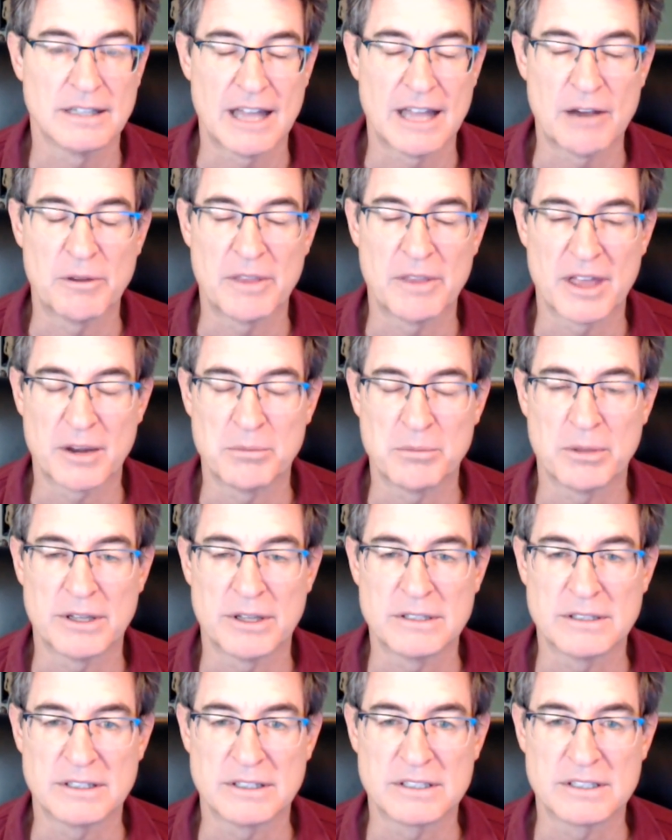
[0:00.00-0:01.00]
that
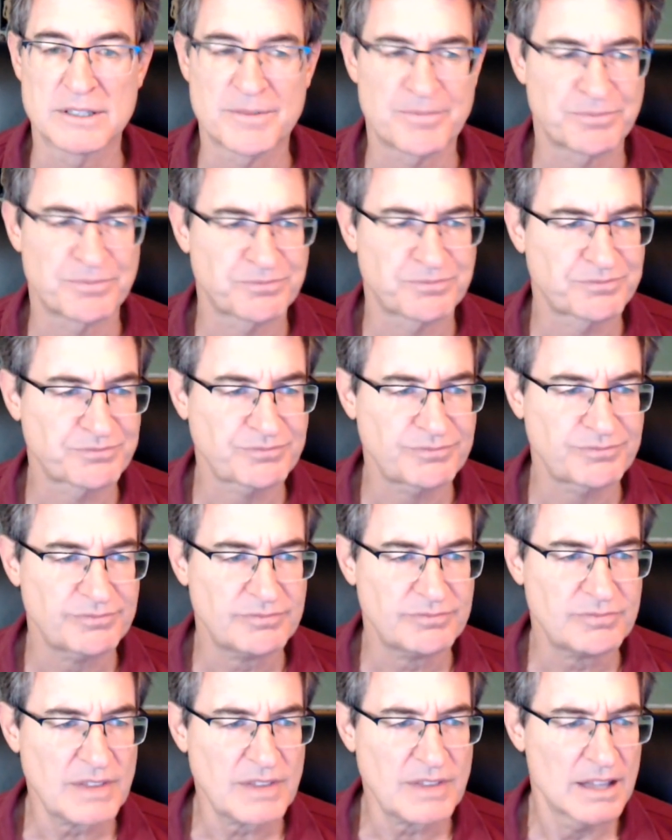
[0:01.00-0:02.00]
abundance.
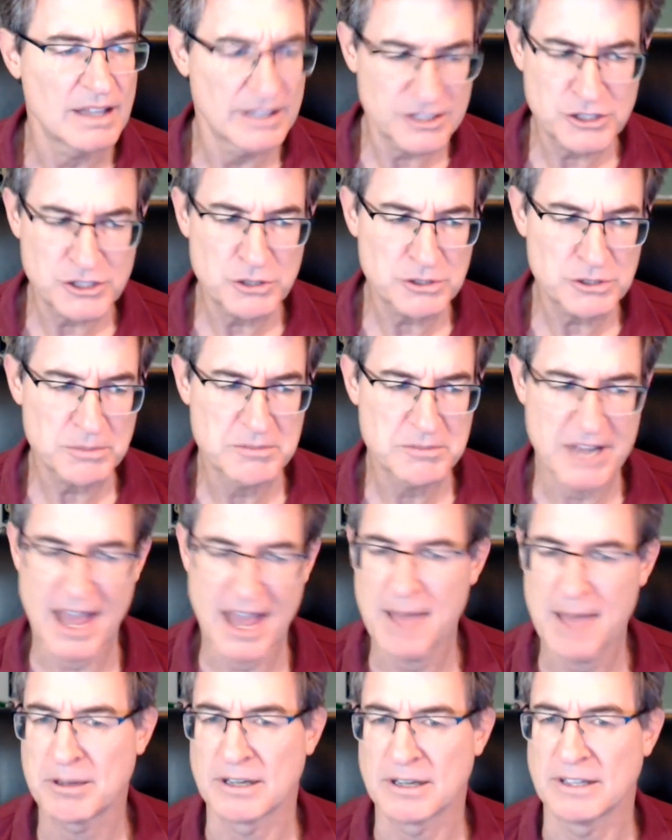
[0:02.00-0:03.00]
Let's do some
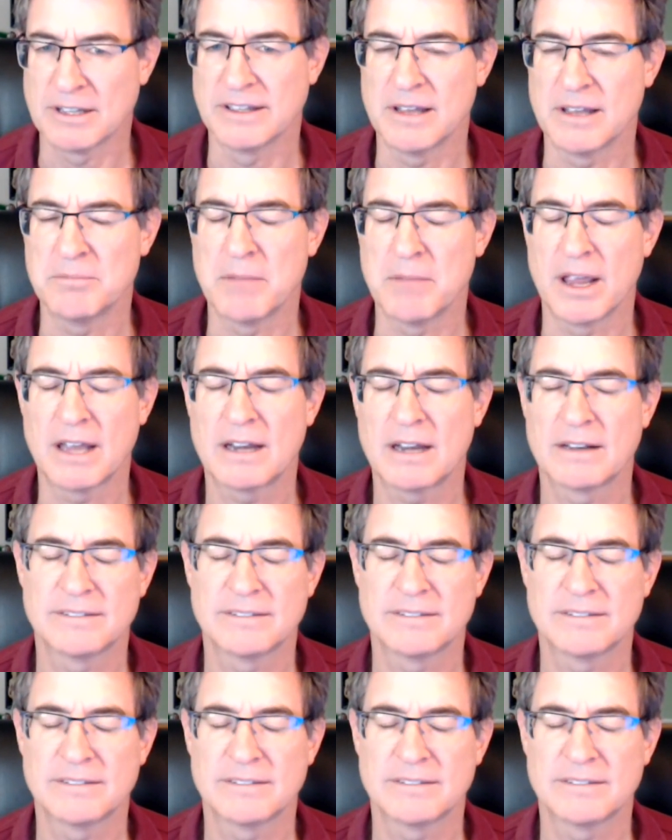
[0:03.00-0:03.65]
tapping on that, man.